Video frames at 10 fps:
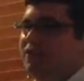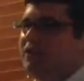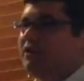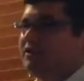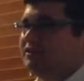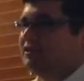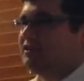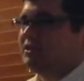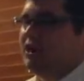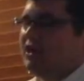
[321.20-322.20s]
look at this
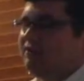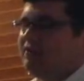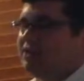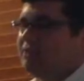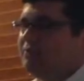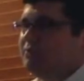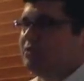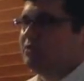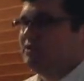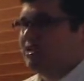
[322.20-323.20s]
kind of the
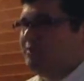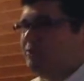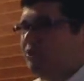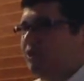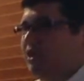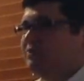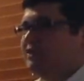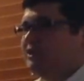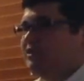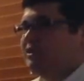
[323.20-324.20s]
same programs
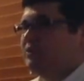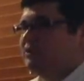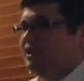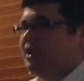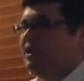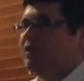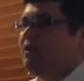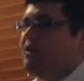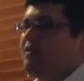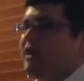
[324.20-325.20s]
that Lindsey was saying
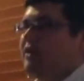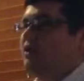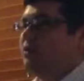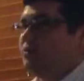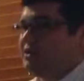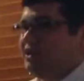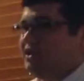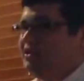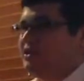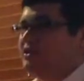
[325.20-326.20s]
that are
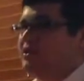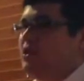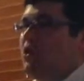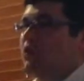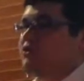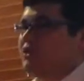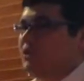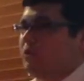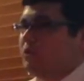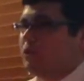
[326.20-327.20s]
redundant or
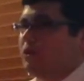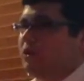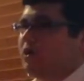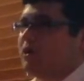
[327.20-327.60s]
don't work.